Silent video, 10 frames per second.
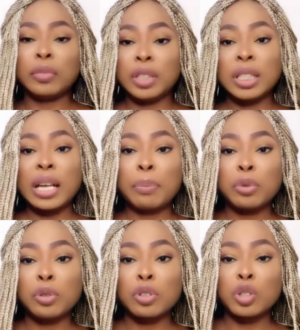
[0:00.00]
these are
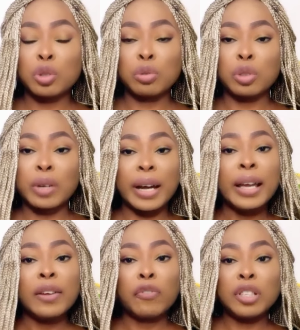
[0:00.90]
products you should
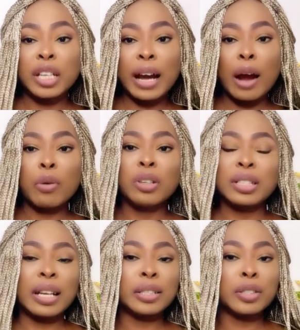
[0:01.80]
try. For the
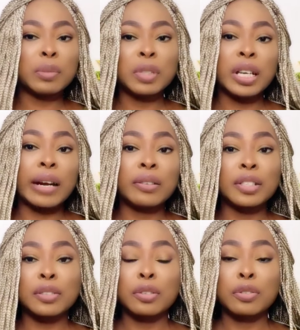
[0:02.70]
carrot, trust me, the
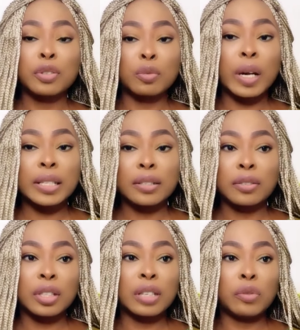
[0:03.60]
carrot is not going to
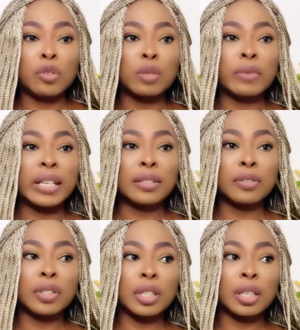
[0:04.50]
whiten your skin. If you want to whiten
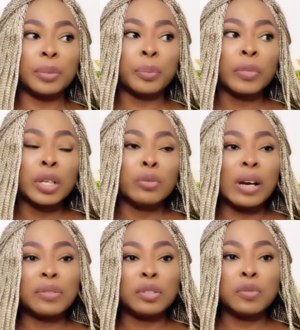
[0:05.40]
your skin, you
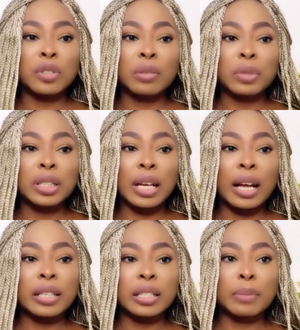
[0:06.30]
have to look for something that
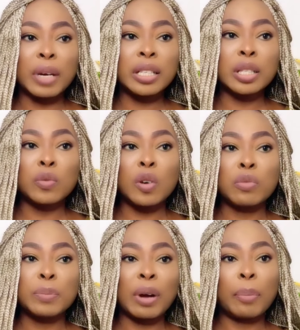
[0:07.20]
has, imagine the
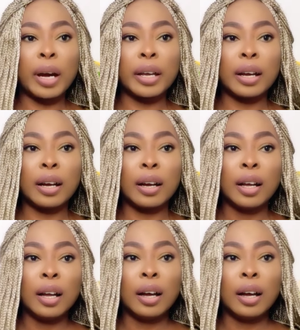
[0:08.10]
one with papaya,